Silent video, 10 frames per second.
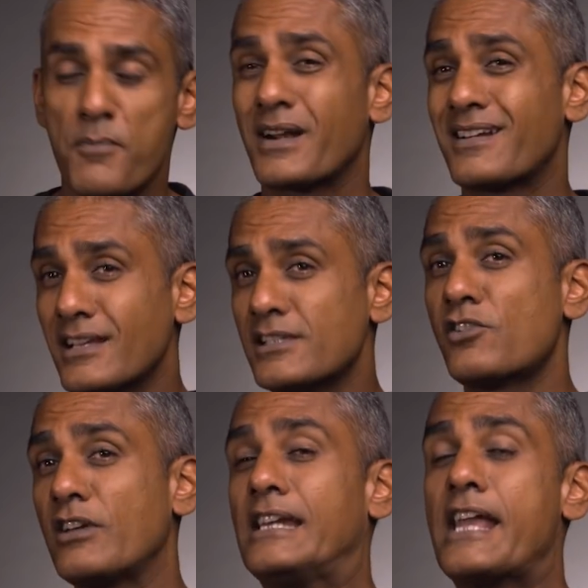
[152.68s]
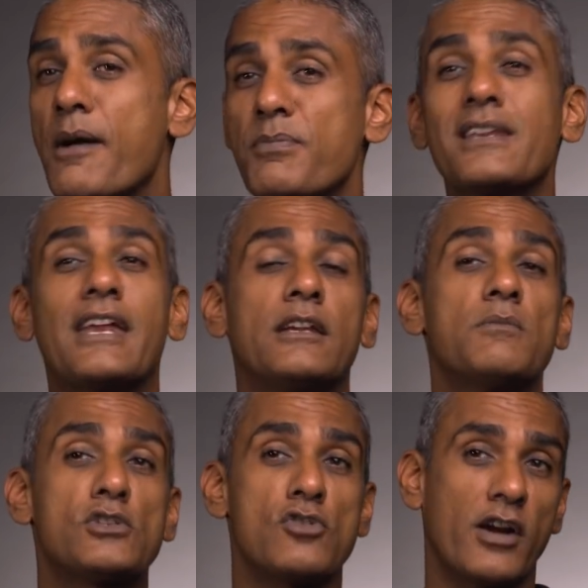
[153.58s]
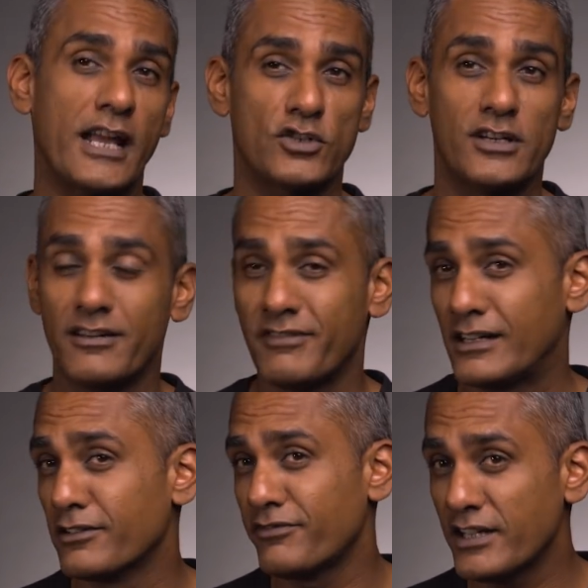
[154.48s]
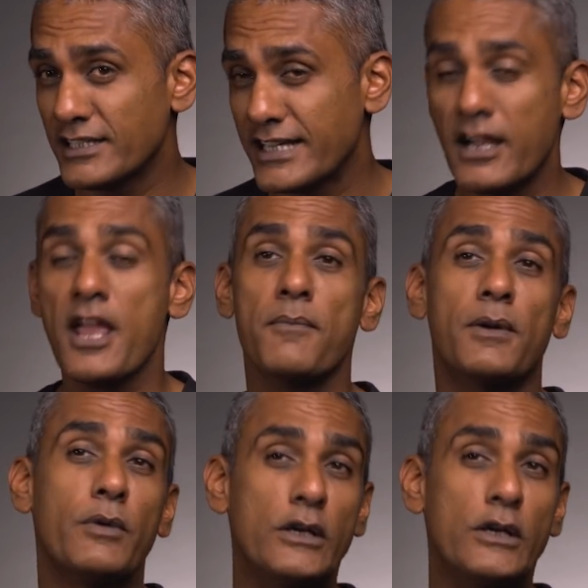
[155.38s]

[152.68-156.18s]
But does it really happen? KTM has not actually revealed the figures yet, but we